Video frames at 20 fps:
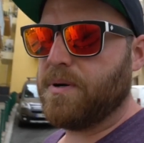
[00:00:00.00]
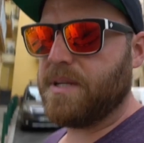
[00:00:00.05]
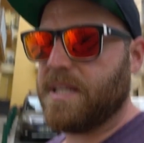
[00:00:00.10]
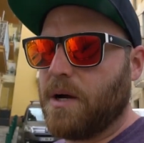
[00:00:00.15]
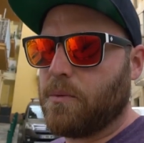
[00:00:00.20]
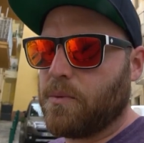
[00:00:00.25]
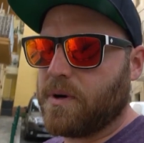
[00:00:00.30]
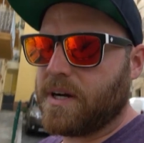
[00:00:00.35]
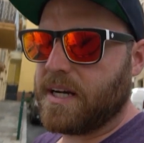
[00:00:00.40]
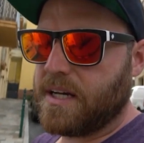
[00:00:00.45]
But
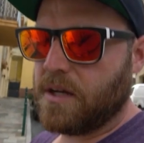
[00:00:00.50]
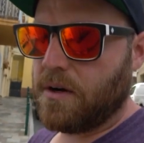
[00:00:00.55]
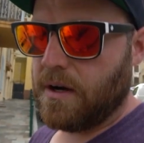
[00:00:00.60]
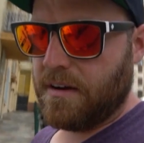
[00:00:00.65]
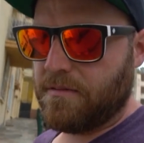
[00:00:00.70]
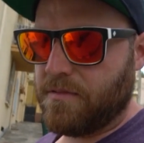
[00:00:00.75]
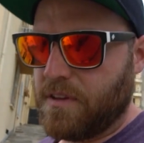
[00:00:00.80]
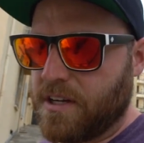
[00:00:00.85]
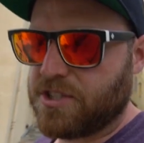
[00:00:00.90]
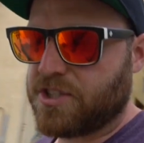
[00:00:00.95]
yeah, we're going to go
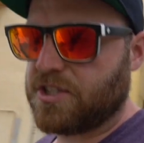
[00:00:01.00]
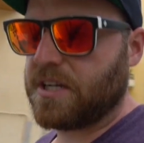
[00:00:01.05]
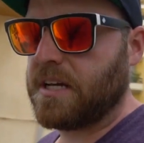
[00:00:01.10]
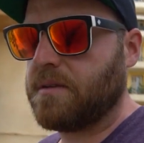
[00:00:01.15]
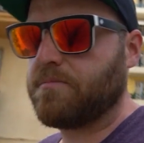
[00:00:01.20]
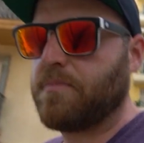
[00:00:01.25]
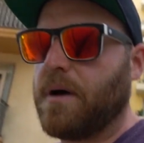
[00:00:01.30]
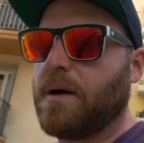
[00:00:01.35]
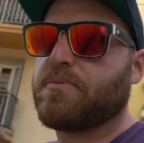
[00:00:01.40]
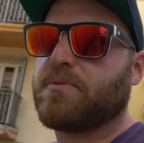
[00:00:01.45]
have lunch
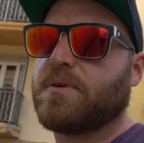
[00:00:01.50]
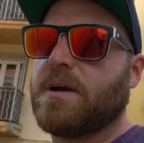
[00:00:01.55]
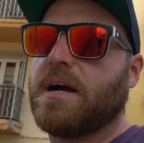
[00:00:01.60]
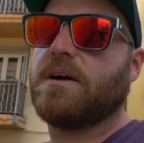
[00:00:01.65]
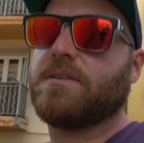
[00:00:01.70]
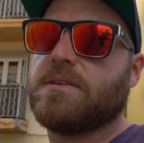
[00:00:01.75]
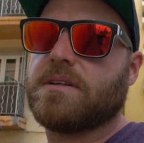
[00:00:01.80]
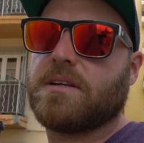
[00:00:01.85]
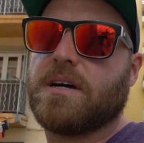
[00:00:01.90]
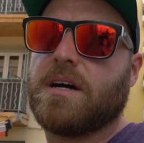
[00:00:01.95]
and bop
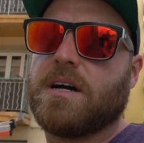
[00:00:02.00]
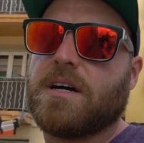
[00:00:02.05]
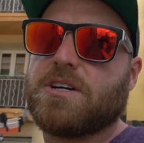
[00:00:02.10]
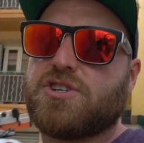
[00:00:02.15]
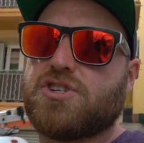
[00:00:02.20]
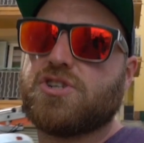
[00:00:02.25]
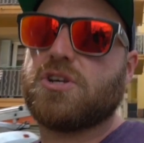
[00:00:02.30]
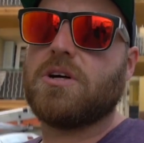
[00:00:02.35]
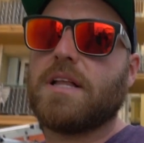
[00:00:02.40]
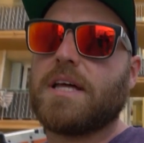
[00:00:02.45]
around. Uh,
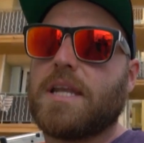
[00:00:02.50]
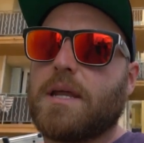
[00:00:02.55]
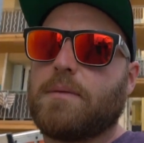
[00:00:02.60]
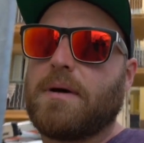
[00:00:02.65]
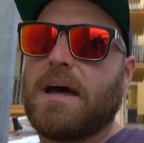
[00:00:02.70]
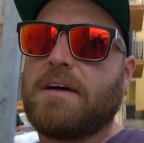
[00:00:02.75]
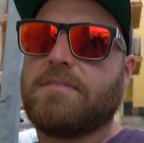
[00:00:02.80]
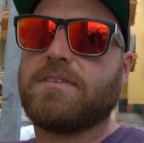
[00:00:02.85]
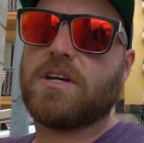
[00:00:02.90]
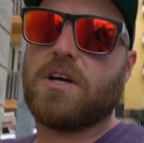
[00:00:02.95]
she'll end up
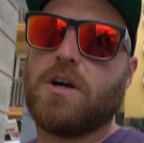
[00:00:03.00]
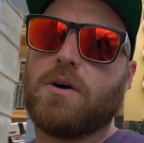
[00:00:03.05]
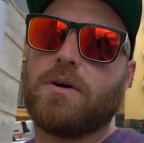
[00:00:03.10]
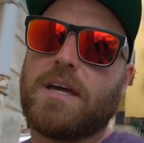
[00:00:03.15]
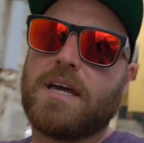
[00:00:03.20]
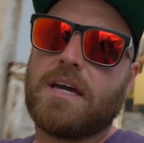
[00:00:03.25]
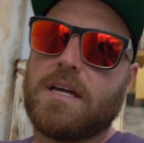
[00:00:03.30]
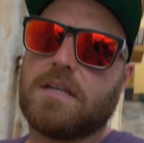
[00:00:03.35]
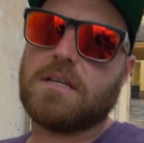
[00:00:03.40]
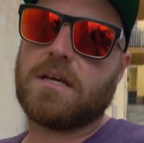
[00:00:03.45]
having to go
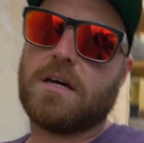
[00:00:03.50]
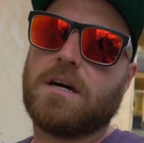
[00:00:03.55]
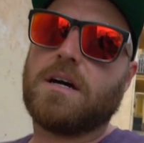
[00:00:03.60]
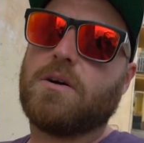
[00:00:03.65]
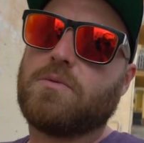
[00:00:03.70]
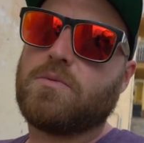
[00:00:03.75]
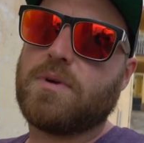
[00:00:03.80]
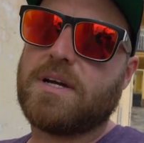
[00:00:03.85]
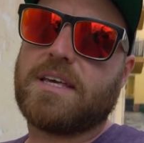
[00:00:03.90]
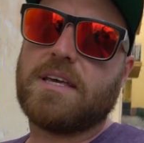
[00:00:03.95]
get
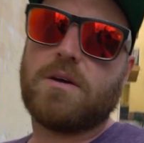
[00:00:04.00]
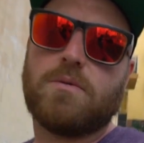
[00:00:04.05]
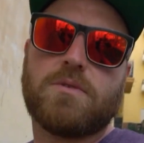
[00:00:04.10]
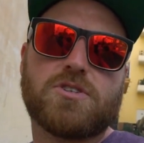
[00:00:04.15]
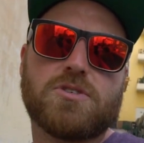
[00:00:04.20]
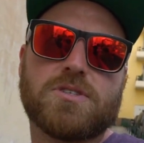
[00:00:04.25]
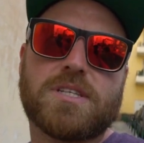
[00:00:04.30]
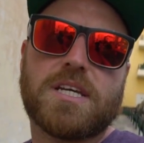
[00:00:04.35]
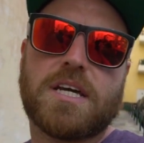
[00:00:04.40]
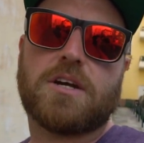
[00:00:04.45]
uh, Ricky,
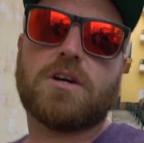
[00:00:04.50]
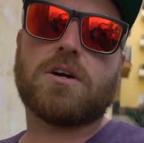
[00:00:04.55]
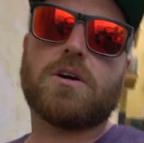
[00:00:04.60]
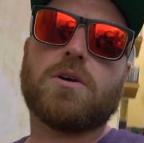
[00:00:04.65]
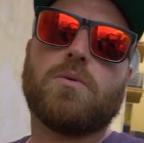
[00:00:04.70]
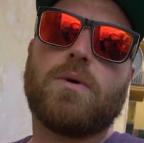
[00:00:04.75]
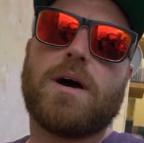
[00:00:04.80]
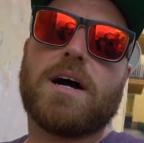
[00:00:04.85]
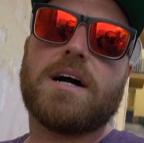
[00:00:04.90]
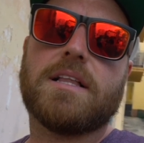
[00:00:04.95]
which will take her
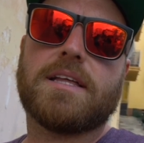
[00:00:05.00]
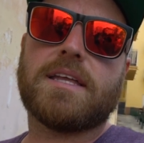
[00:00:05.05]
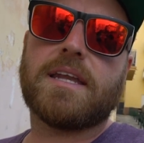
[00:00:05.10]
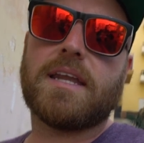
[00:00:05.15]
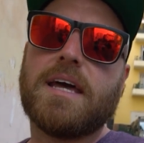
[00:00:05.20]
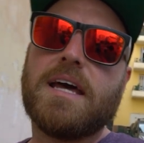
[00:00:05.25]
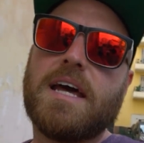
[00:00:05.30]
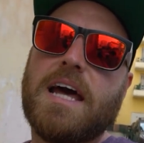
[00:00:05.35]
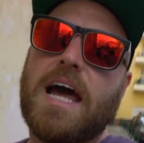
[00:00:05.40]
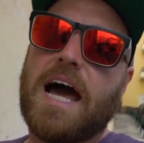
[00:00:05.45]
a while.
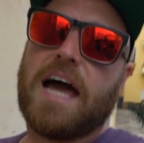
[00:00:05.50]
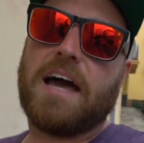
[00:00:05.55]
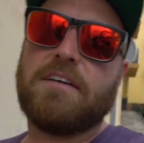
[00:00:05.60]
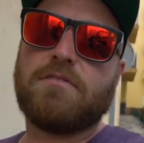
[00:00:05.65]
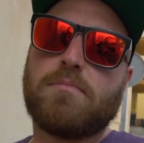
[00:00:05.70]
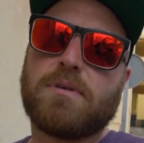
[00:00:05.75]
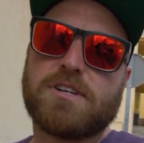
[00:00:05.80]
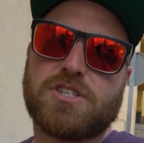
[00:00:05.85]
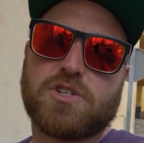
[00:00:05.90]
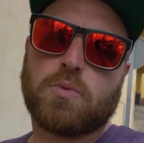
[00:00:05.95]
And I have
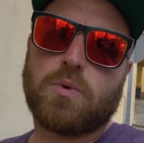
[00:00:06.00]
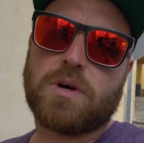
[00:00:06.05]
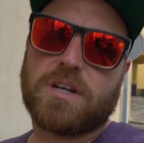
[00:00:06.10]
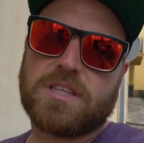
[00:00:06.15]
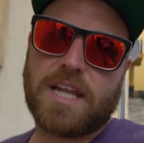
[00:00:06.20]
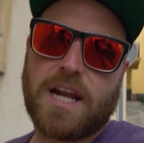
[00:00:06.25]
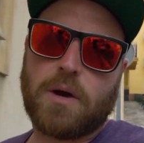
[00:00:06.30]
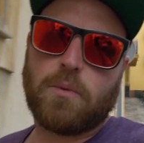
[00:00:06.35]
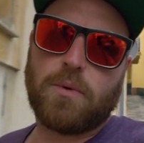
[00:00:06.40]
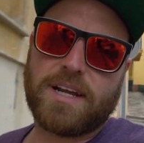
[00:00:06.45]
a bunch of work
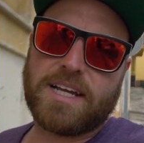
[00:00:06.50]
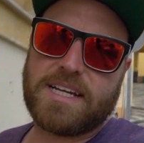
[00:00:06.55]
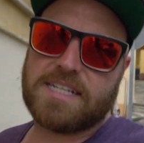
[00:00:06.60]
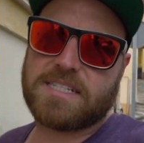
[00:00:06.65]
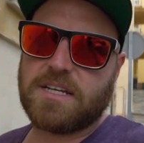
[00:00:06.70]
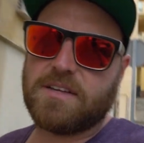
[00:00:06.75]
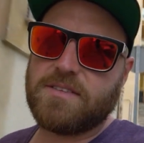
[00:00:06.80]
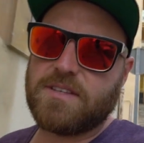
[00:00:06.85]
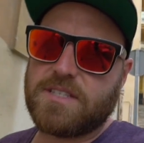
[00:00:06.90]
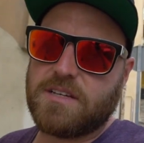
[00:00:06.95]
that I want to
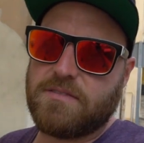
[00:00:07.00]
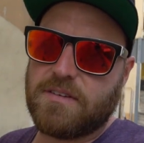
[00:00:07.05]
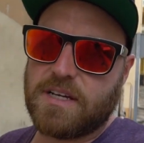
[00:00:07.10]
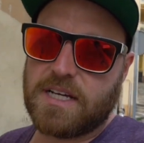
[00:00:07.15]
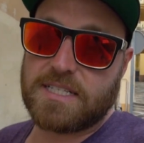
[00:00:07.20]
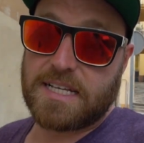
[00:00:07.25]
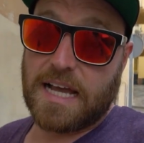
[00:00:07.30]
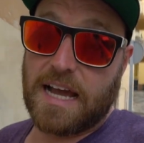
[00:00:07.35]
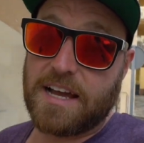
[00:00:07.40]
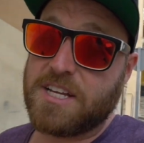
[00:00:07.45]
get done this evening
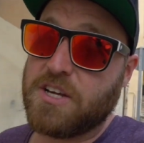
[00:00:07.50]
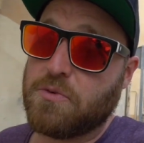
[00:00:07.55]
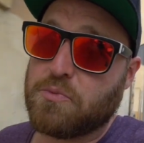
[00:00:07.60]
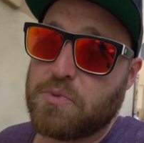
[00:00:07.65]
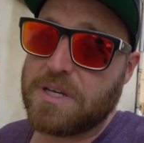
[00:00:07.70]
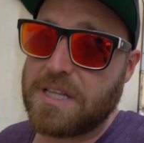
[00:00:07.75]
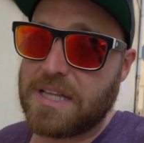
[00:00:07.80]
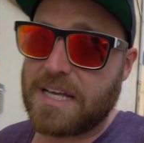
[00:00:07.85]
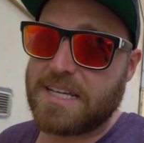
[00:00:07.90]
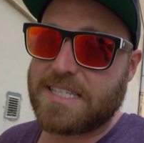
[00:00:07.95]
because I
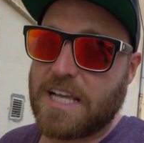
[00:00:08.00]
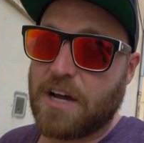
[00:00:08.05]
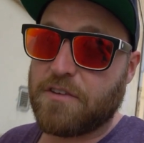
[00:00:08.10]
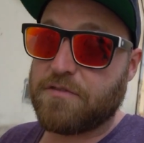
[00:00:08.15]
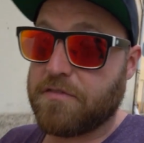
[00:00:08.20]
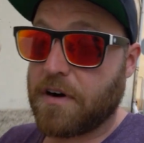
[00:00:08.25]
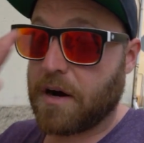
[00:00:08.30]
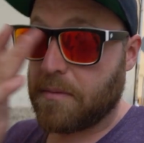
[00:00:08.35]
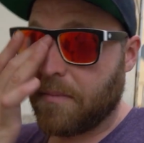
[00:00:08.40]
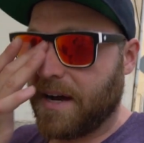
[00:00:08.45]
realized how
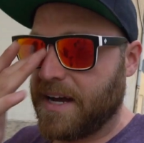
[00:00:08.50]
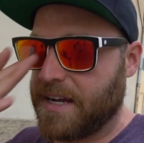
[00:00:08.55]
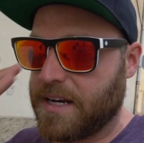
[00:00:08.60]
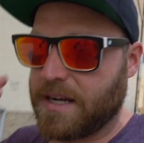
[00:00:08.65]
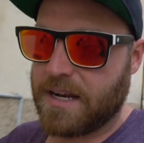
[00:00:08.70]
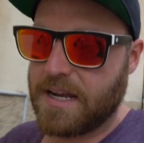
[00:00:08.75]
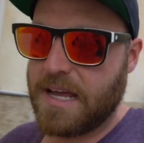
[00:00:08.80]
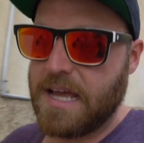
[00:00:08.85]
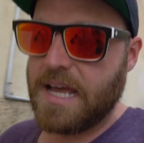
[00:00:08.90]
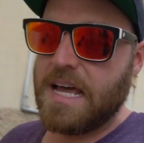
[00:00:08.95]
far behind
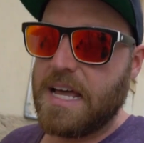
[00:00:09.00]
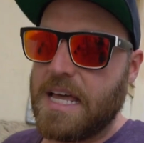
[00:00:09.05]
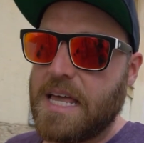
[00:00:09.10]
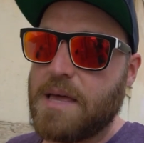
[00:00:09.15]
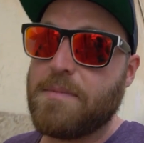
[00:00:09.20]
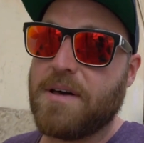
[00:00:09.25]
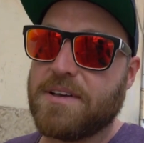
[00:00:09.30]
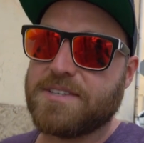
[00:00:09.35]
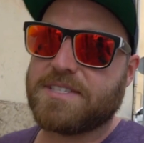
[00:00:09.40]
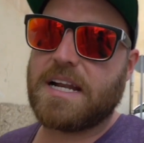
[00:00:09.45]
on
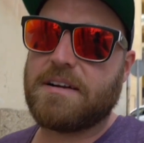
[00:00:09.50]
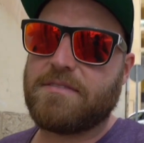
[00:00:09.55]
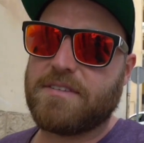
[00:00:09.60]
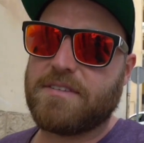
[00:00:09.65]
emails and